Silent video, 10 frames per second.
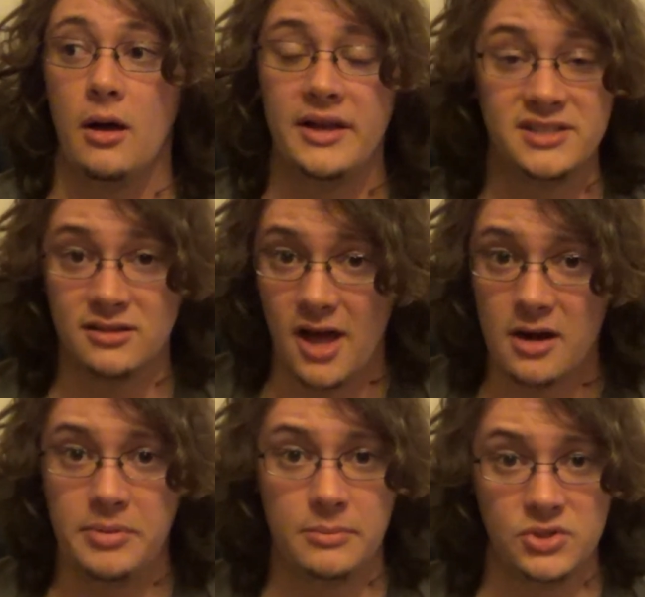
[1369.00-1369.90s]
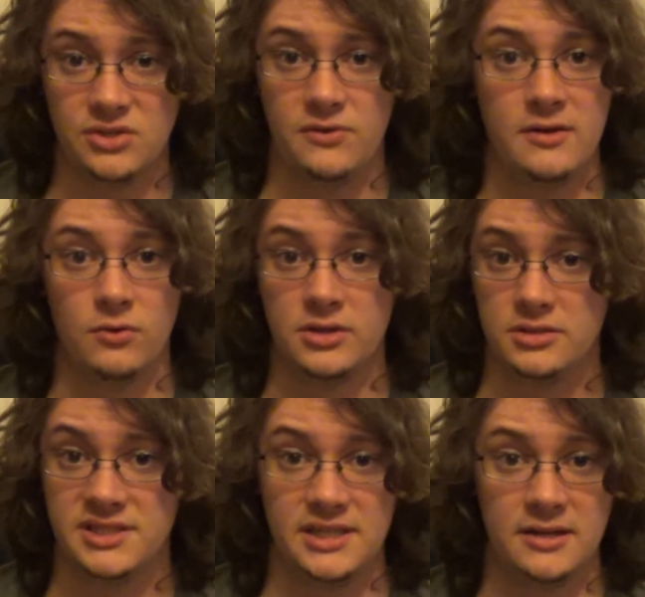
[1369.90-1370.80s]
It's a lot of people's favorite
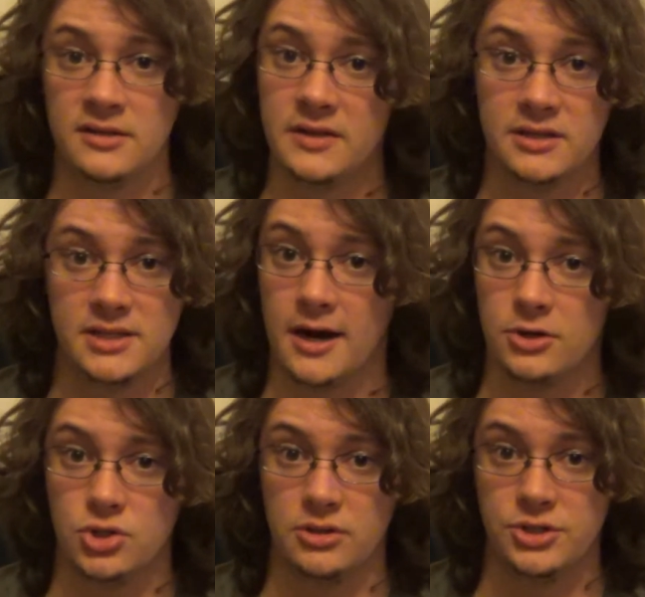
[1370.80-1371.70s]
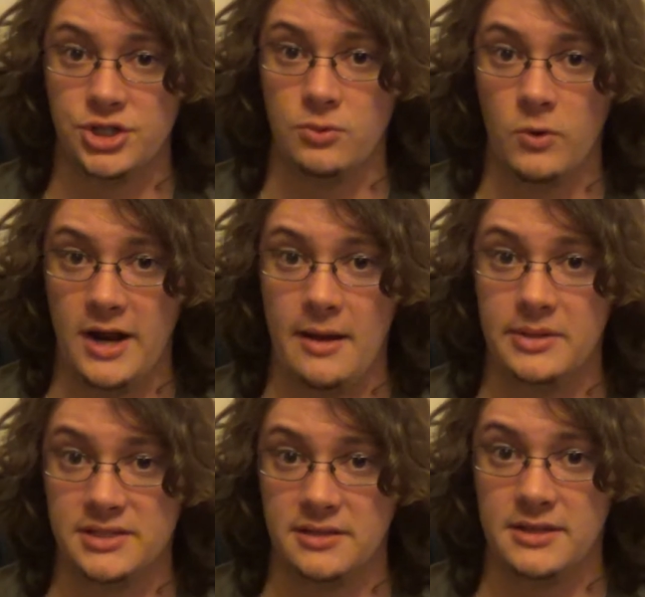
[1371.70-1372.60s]
scene in the entire trilogy. What
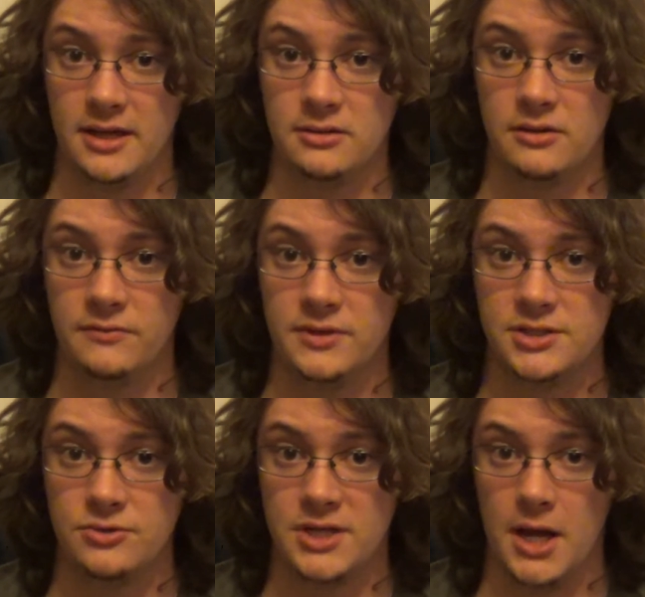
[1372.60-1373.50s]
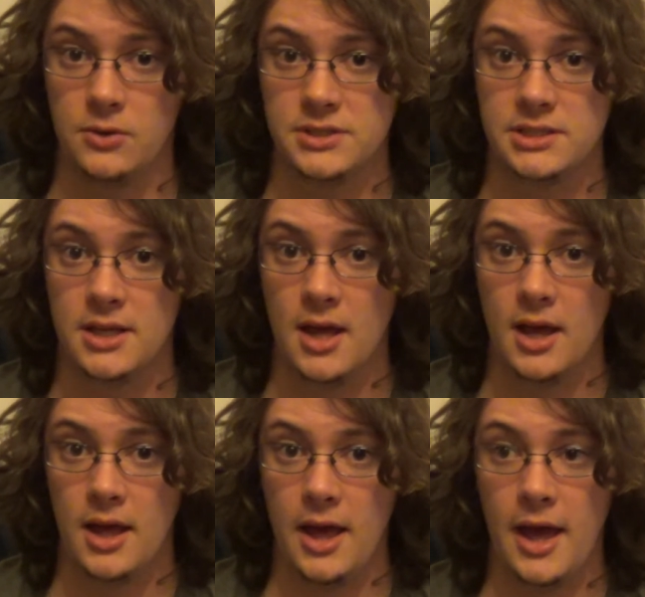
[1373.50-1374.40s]
happens at the end of The Two Towers,
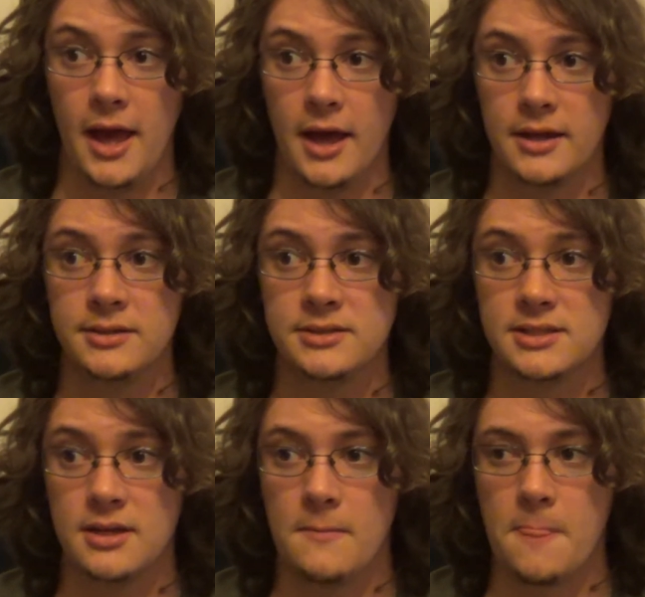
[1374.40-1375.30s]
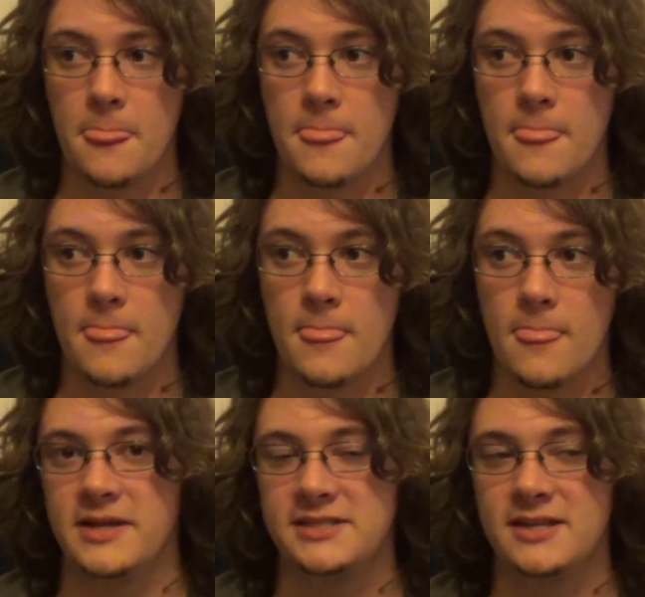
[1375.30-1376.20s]
and
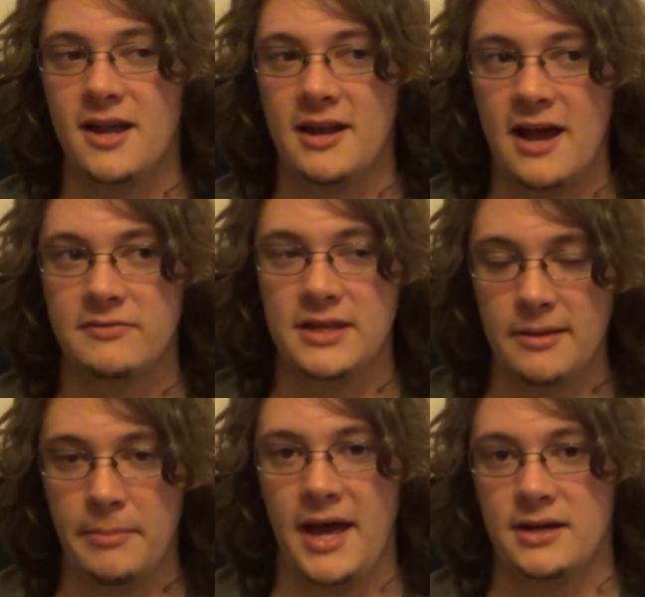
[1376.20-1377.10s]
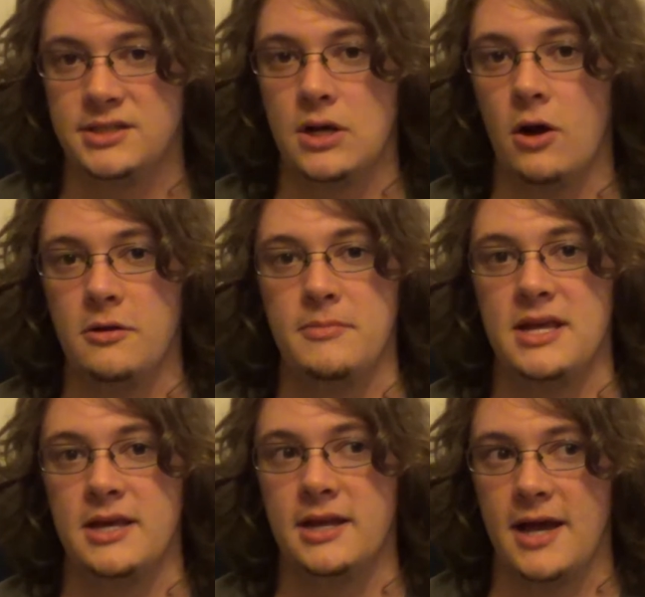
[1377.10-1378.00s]
it did not have the impact on
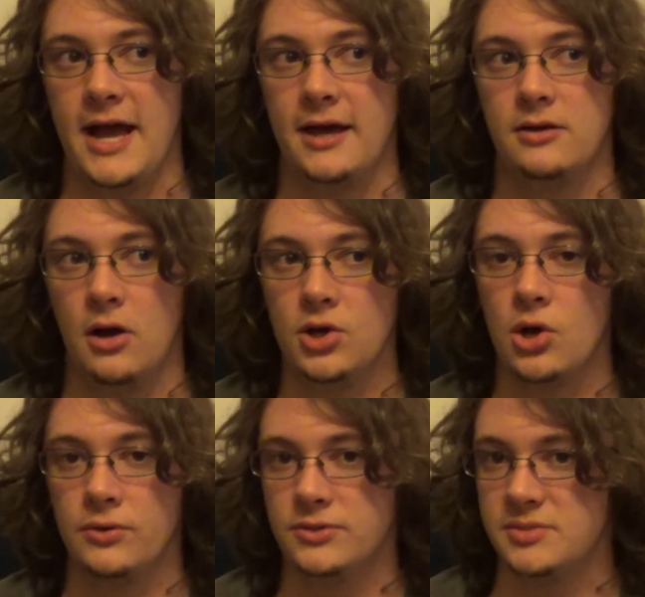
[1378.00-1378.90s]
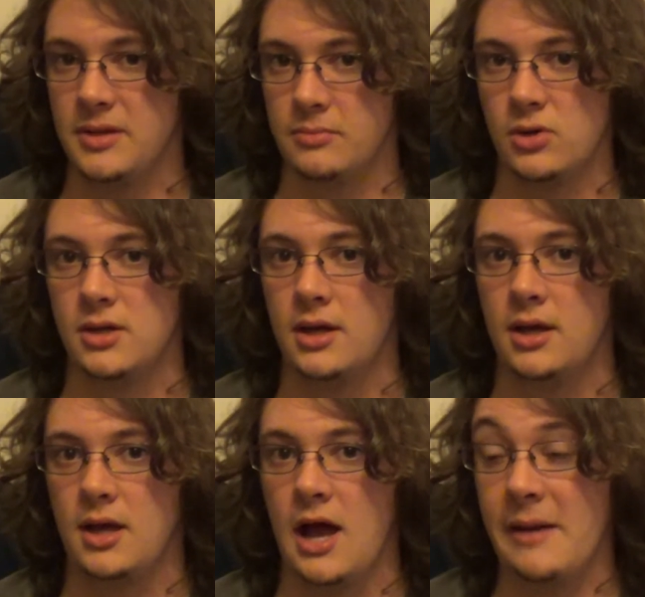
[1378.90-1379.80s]
me it had on all those people.
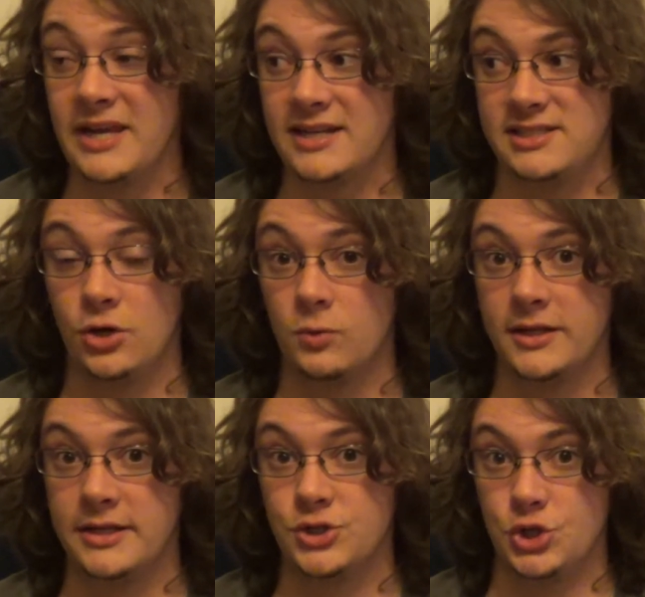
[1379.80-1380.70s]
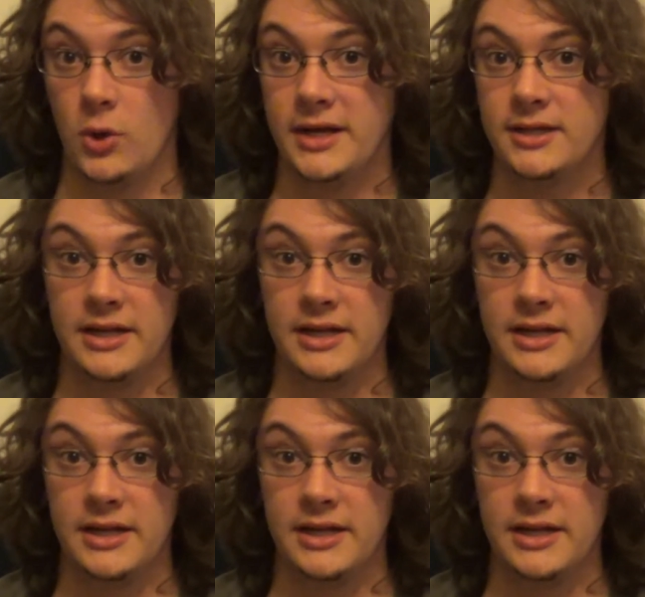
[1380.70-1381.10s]
I mean, I still really enjoyed it.